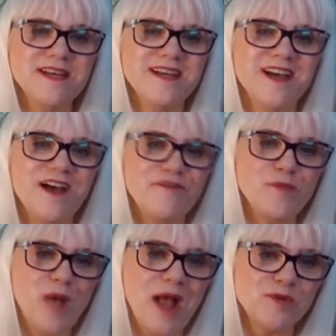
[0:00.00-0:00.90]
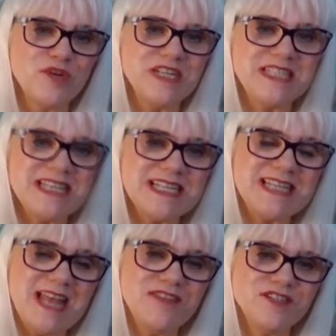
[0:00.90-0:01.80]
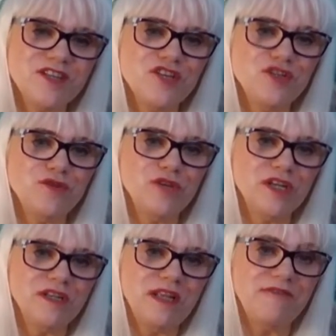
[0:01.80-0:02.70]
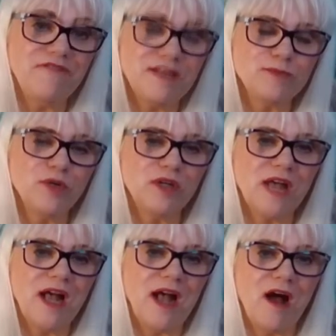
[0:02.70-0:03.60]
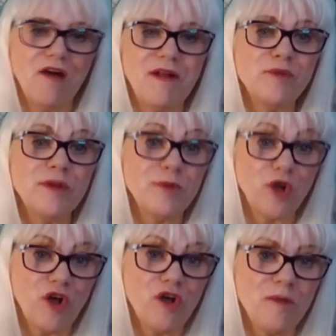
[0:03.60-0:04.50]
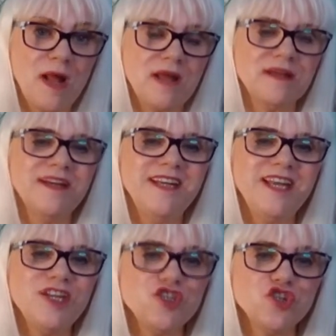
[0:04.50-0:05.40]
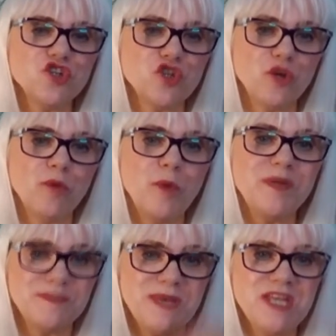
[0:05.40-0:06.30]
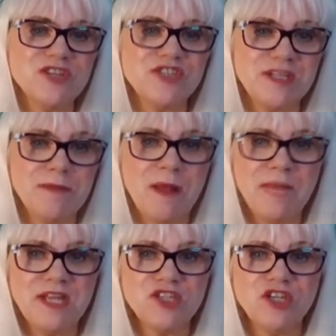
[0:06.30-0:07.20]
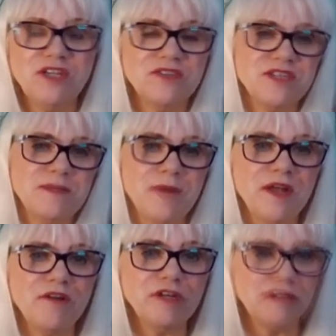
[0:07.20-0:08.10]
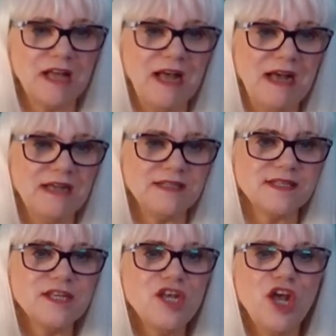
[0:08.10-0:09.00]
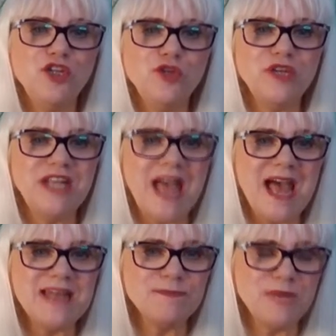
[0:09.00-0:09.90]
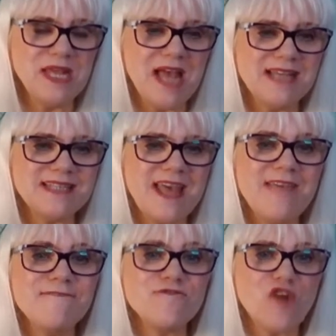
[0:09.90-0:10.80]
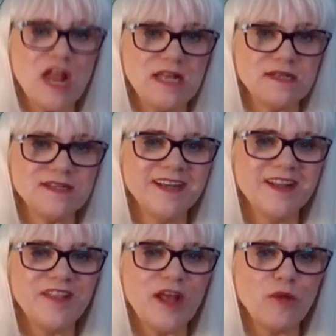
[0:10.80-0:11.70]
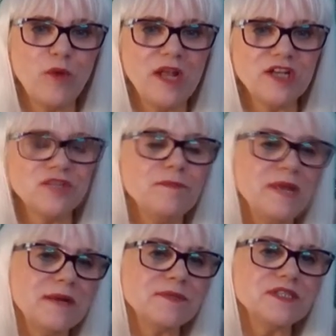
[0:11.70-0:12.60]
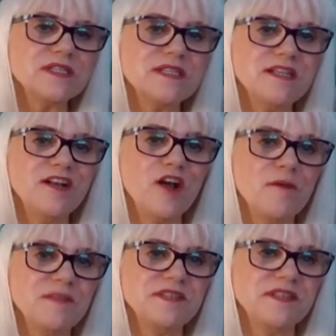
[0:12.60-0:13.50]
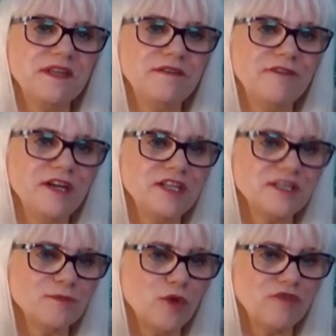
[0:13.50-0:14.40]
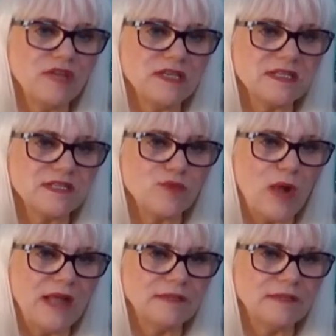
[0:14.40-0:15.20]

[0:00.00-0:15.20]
If you put Anne-Marie 6 Cents, you can, in Facebook, or Anne-Marie McCormack, it should come up as me. You'll see my picture, you'll see my oracle cards, and you can add me as a friend. That way I should be able to see your comments and invite you to more things as well.